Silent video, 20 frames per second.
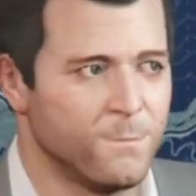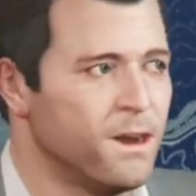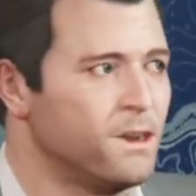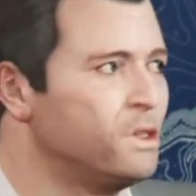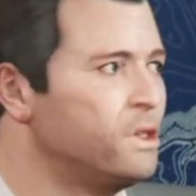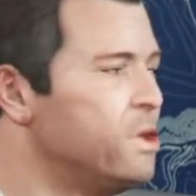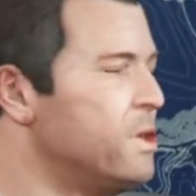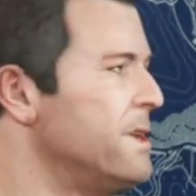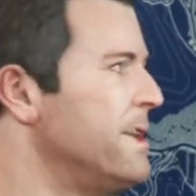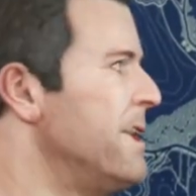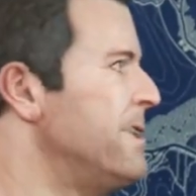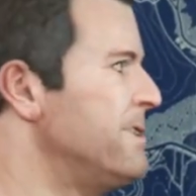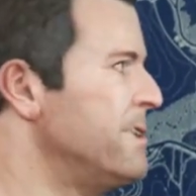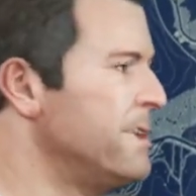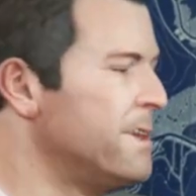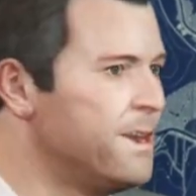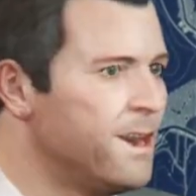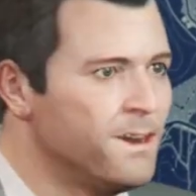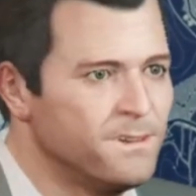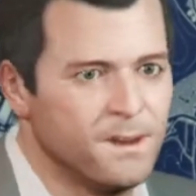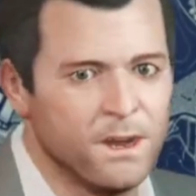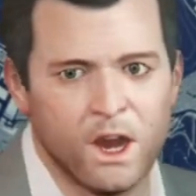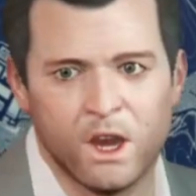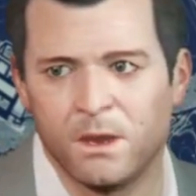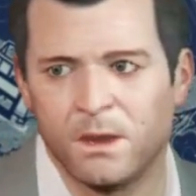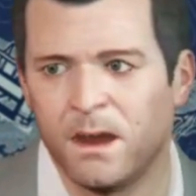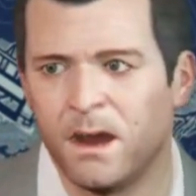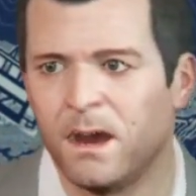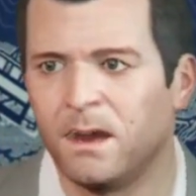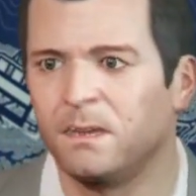make sure it doesn't get there.
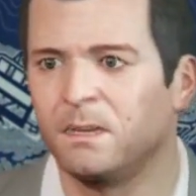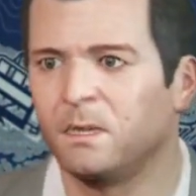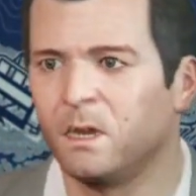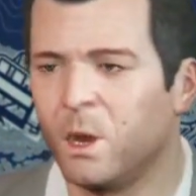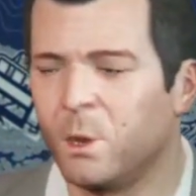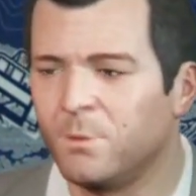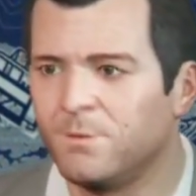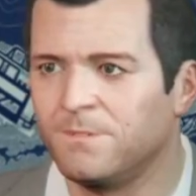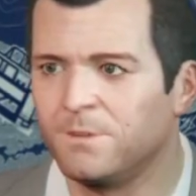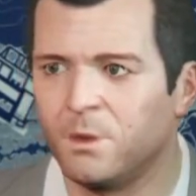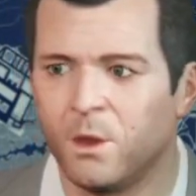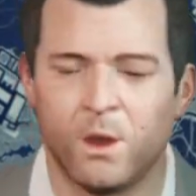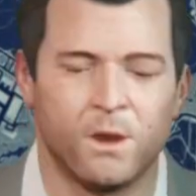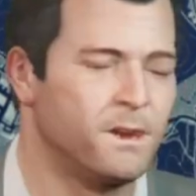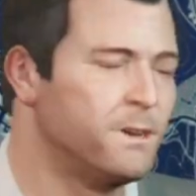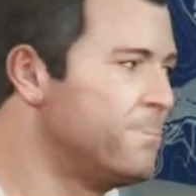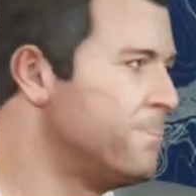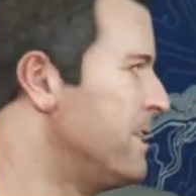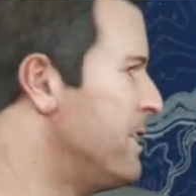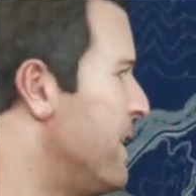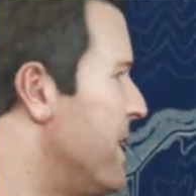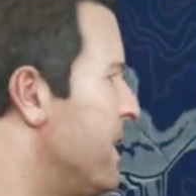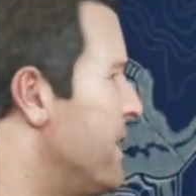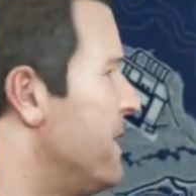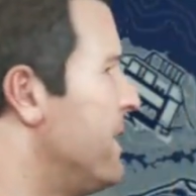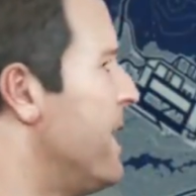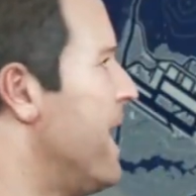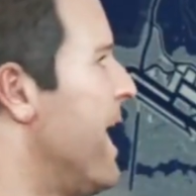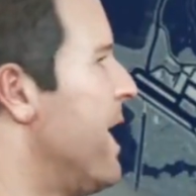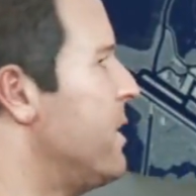Two of you are going to be
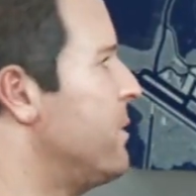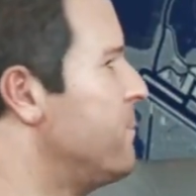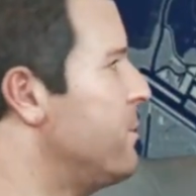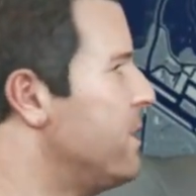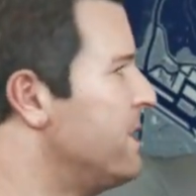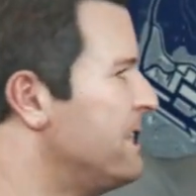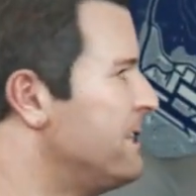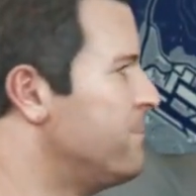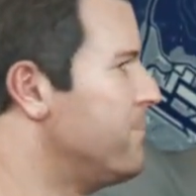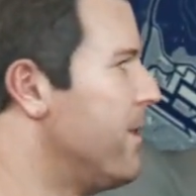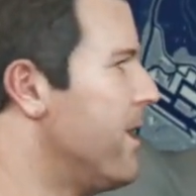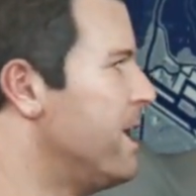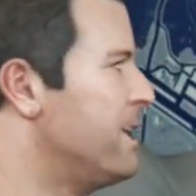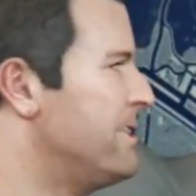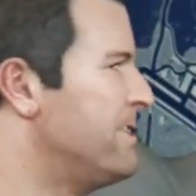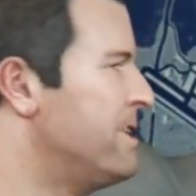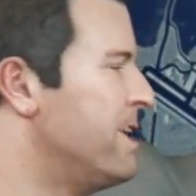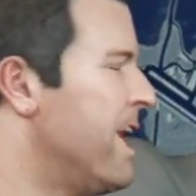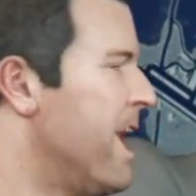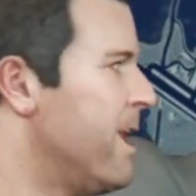taking our prison bus